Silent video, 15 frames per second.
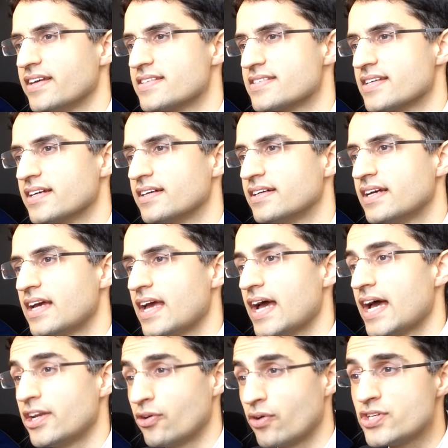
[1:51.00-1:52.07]
theatre
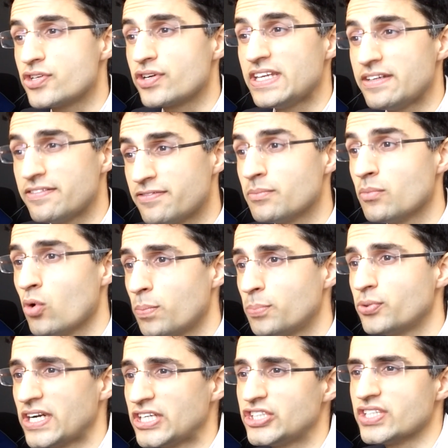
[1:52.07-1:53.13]
and are under even more
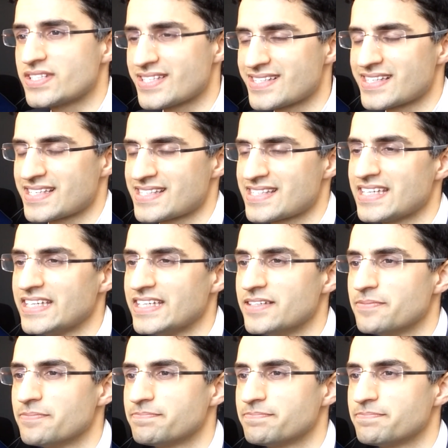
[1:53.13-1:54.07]
pressure to succeed.